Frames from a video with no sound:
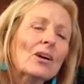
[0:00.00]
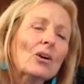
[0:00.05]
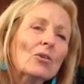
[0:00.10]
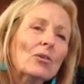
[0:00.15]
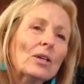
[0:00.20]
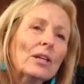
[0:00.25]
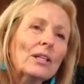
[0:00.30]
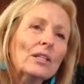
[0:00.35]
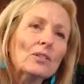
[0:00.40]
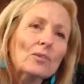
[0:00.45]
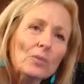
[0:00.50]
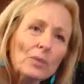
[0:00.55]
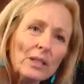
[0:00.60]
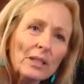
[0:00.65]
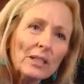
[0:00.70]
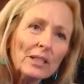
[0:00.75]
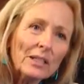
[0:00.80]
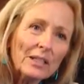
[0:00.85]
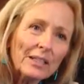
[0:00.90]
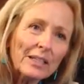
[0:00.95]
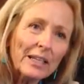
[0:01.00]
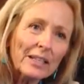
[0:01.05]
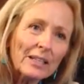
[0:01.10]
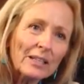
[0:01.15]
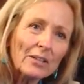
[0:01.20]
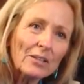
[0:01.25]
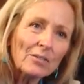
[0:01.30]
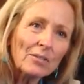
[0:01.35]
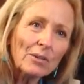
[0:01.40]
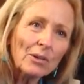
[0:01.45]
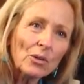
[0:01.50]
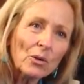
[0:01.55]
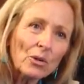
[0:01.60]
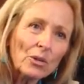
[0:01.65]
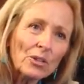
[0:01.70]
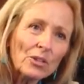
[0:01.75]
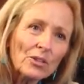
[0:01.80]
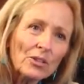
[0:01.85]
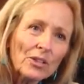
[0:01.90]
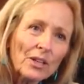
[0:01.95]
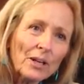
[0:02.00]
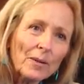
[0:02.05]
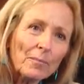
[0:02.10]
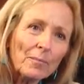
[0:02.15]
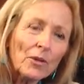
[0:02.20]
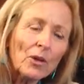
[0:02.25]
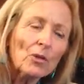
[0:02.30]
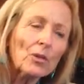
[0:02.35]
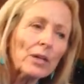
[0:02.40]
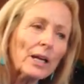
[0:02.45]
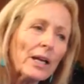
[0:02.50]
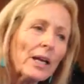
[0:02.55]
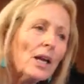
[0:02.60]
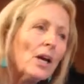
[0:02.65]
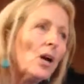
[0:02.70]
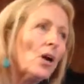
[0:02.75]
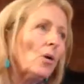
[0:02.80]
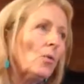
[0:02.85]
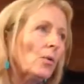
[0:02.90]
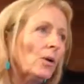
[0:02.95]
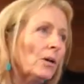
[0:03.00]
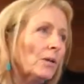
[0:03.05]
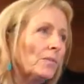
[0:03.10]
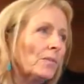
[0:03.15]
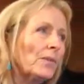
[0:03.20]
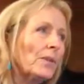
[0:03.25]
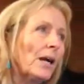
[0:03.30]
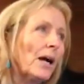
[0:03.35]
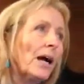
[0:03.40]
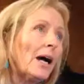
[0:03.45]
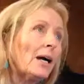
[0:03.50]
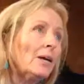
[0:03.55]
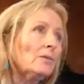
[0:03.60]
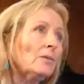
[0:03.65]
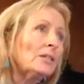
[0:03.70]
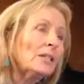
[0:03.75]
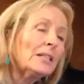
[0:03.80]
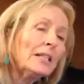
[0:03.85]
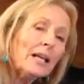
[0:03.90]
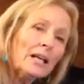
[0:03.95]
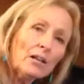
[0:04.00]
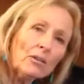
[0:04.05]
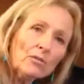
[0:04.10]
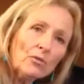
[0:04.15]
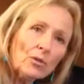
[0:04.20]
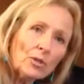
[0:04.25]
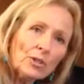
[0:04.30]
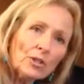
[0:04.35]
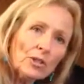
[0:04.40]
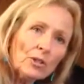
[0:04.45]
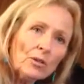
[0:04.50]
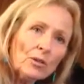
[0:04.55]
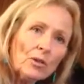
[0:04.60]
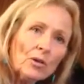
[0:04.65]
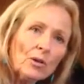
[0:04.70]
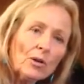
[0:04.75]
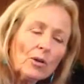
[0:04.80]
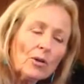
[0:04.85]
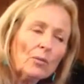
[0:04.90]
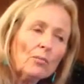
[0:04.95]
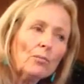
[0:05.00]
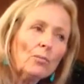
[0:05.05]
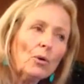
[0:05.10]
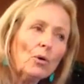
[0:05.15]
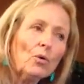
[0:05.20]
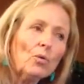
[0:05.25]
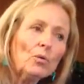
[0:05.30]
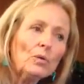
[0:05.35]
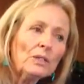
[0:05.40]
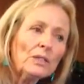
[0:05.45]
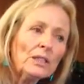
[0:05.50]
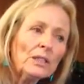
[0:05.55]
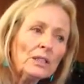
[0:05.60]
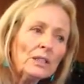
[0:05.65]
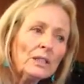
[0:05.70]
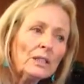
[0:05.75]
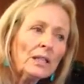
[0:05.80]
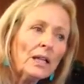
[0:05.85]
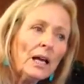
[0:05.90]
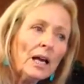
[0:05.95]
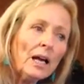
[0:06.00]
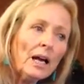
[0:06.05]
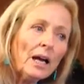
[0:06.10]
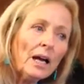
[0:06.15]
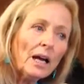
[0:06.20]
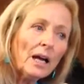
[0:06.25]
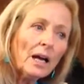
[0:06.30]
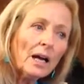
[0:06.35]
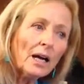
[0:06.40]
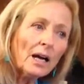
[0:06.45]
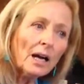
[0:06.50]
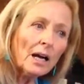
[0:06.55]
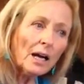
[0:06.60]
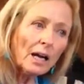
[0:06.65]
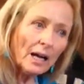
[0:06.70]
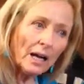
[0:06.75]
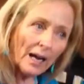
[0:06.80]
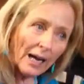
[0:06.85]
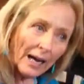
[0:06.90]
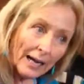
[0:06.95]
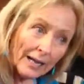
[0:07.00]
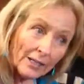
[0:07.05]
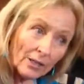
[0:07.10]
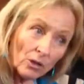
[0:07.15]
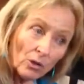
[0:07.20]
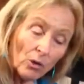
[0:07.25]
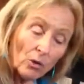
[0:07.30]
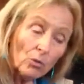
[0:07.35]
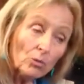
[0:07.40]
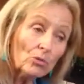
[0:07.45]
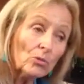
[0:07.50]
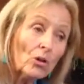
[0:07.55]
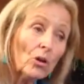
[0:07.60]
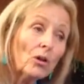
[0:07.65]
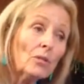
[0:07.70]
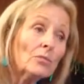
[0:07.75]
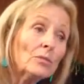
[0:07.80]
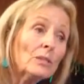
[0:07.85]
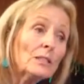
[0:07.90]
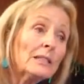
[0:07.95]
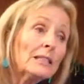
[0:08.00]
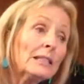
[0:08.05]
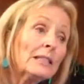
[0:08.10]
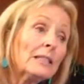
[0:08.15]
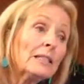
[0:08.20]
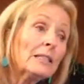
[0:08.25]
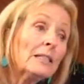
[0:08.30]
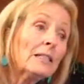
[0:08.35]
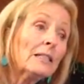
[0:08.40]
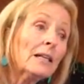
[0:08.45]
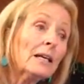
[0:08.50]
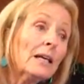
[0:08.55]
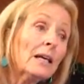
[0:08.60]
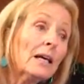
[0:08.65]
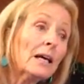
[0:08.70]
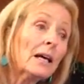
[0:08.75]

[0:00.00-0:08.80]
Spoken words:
Okay, did that get recorded or not? Okay, well, I was in California, Bo was in Idaho, Dawn was in